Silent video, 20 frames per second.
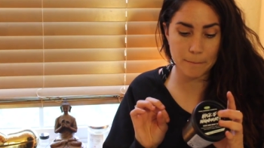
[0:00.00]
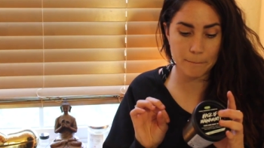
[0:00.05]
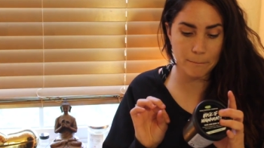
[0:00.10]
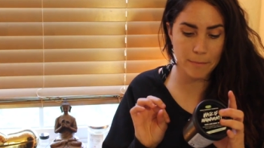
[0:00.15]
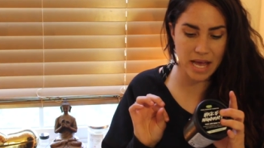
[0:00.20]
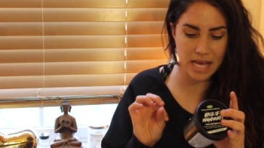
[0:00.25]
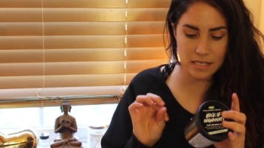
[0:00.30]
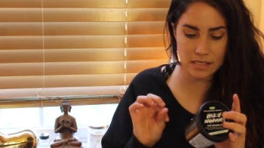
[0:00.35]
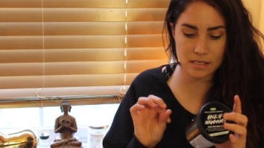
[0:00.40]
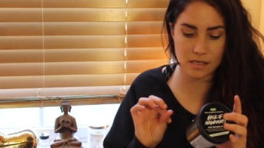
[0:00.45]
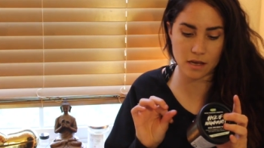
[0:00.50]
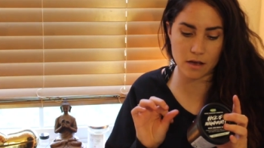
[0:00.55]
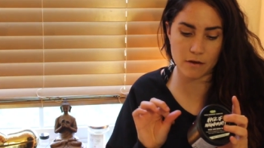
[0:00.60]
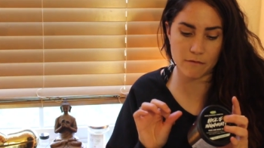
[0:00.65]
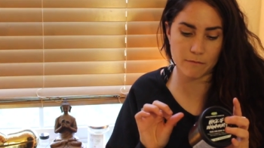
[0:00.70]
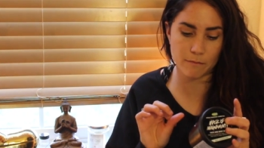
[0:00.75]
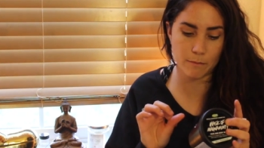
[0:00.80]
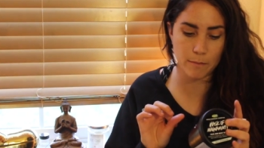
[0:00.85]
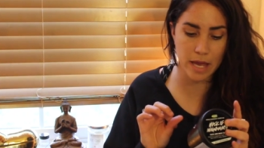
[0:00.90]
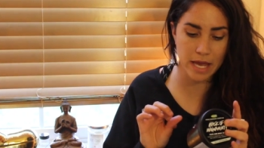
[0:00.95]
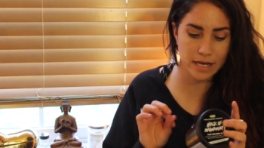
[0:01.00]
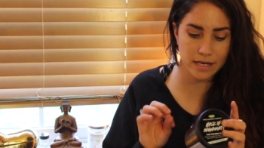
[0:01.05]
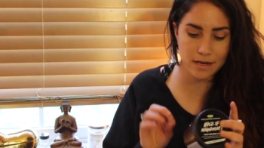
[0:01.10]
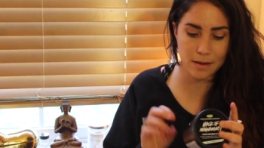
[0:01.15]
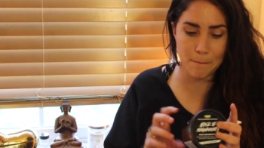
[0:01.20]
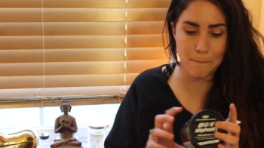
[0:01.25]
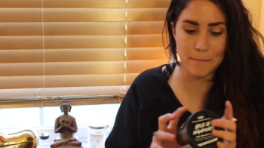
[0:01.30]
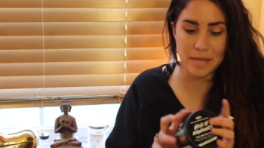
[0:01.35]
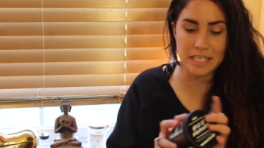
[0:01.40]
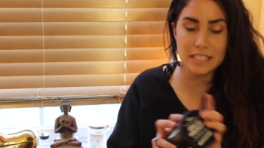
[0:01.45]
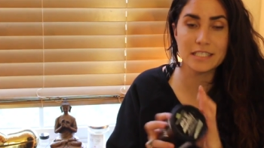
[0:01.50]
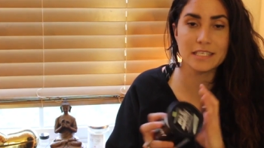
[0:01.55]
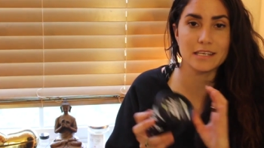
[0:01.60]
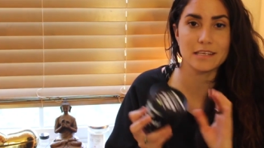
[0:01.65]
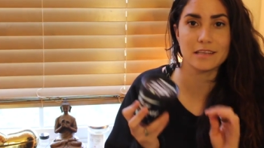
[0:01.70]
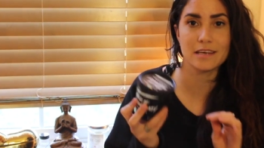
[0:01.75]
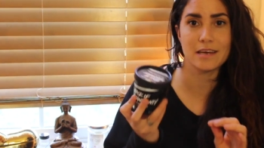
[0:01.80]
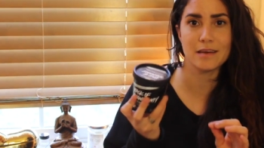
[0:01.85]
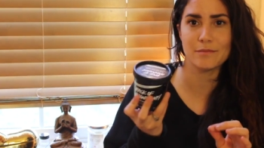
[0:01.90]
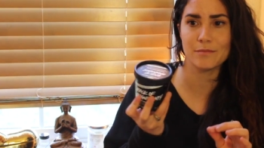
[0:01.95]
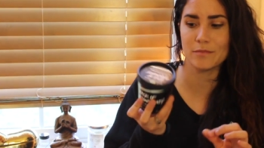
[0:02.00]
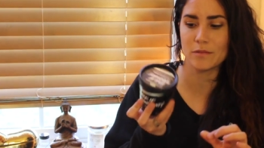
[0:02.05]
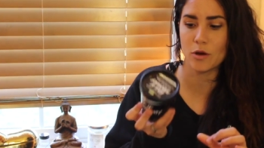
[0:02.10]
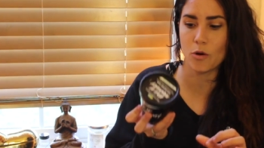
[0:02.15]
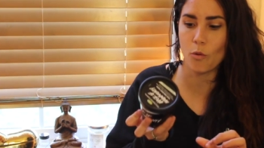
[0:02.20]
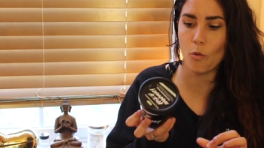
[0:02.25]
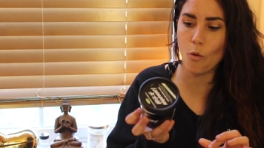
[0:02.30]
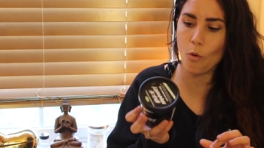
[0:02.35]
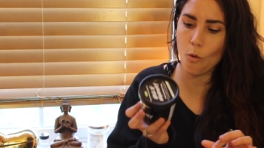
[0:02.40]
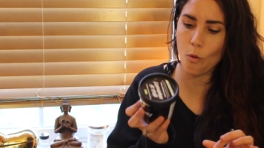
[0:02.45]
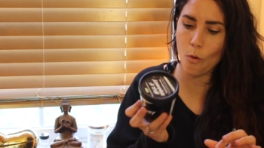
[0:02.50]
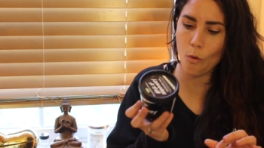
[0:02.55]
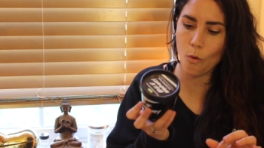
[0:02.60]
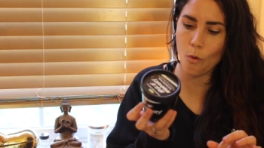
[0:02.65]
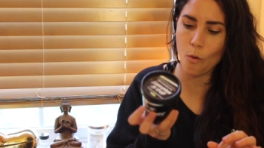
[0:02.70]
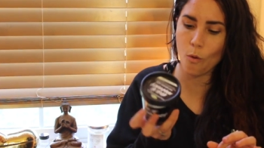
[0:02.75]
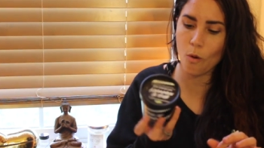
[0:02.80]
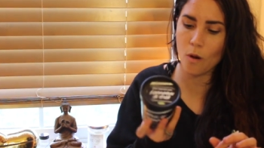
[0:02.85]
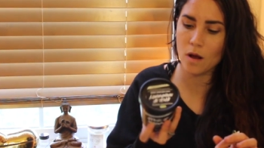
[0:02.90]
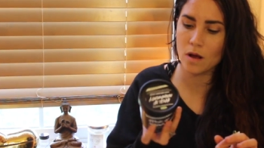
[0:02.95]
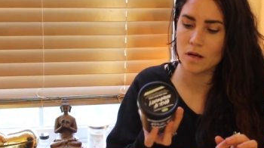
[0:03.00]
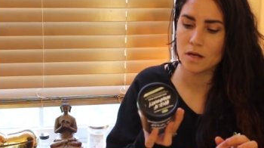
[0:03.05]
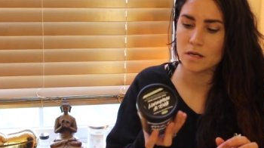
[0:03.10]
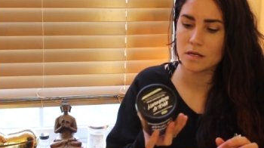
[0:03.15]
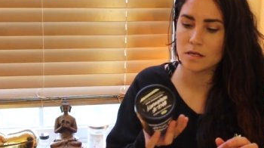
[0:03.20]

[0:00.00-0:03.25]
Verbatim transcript: Mask of Magnaminty them. Ooh.